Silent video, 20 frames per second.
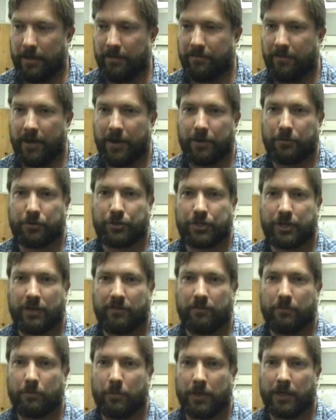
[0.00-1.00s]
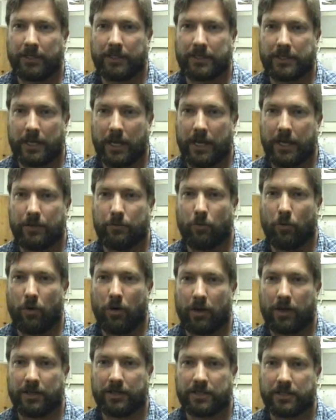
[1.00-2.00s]
if I don't shovel my
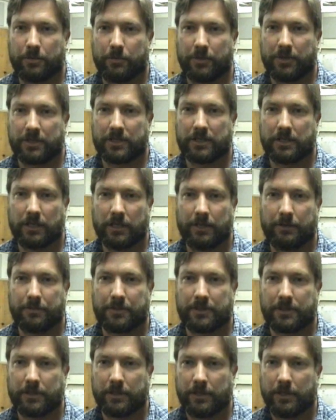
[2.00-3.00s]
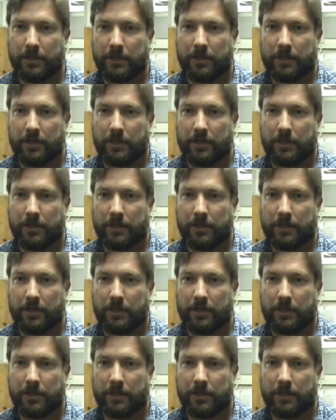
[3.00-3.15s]
sidewalk and someone slips,